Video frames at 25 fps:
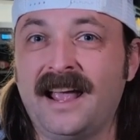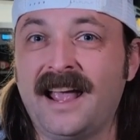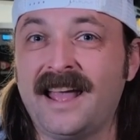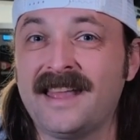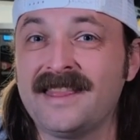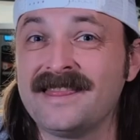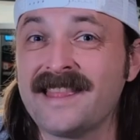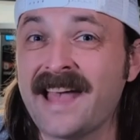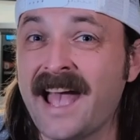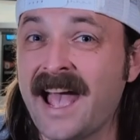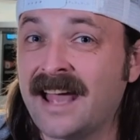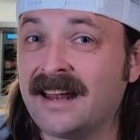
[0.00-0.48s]

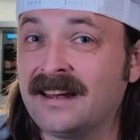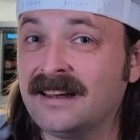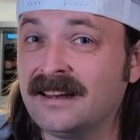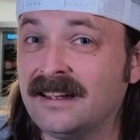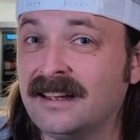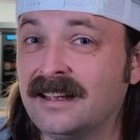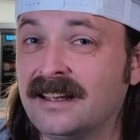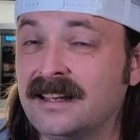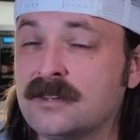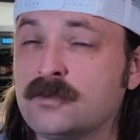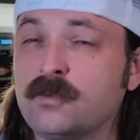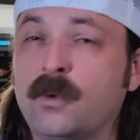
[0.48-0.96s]
And that
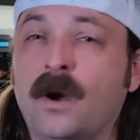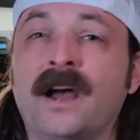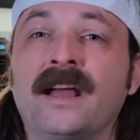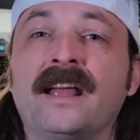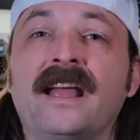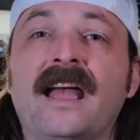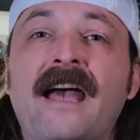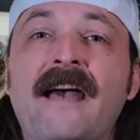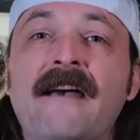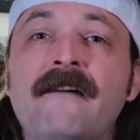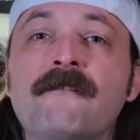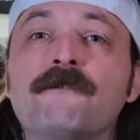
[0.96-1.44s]
is
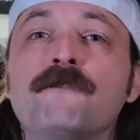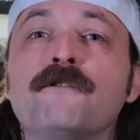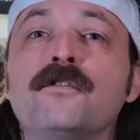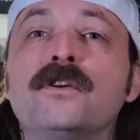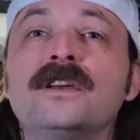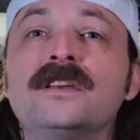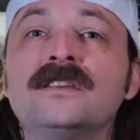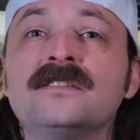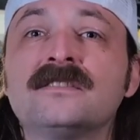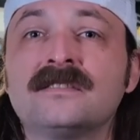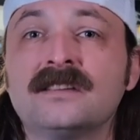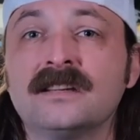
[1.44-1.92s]
why
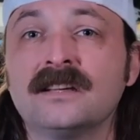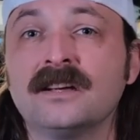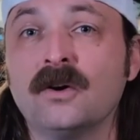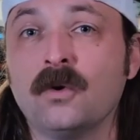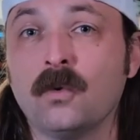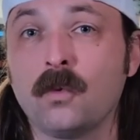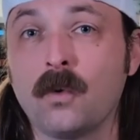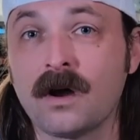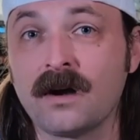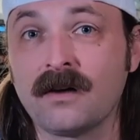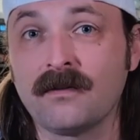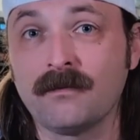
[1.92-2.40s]
every
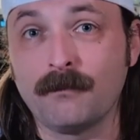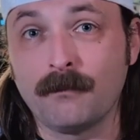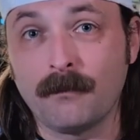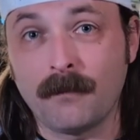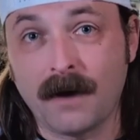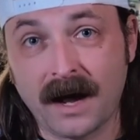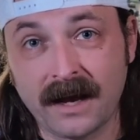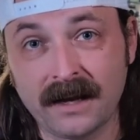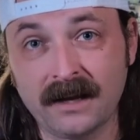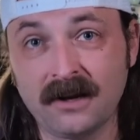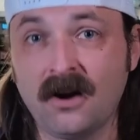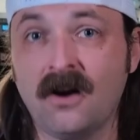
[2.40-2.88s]
single one of
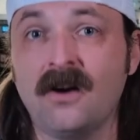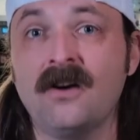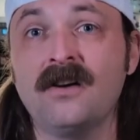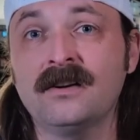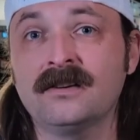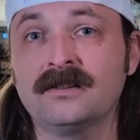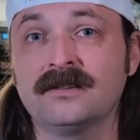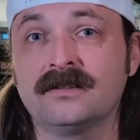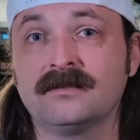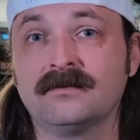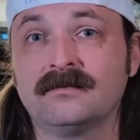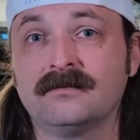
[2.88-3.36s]
my
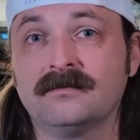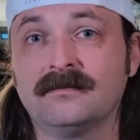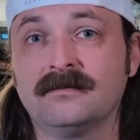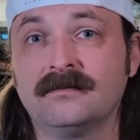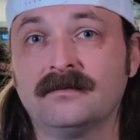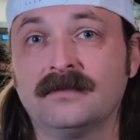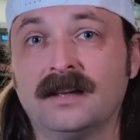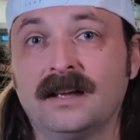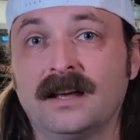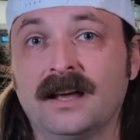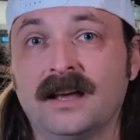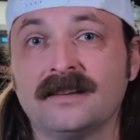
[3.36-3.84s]
cars
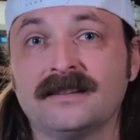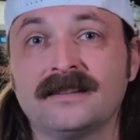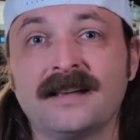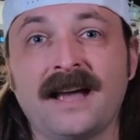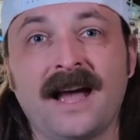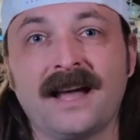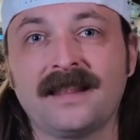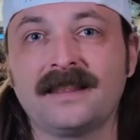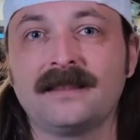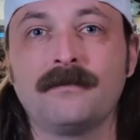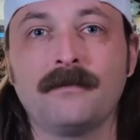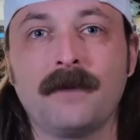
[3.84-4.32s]
has
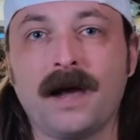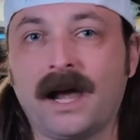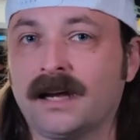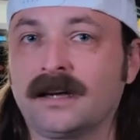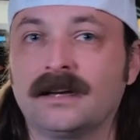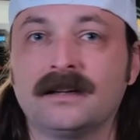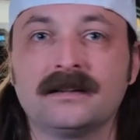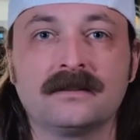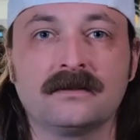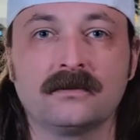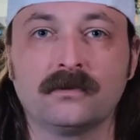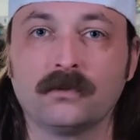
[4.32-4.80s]
had the
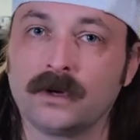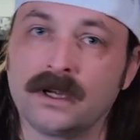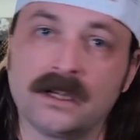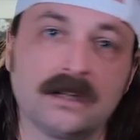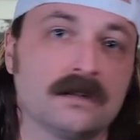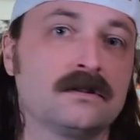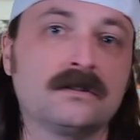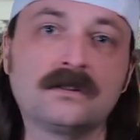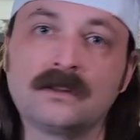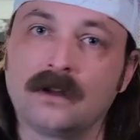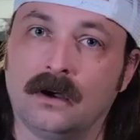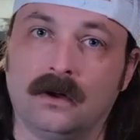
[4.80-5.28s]
magnets
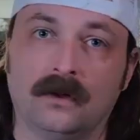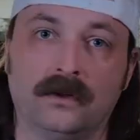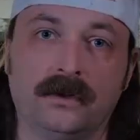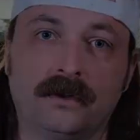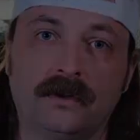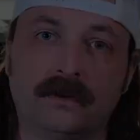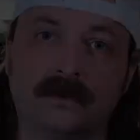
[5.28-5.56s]
reinstalled.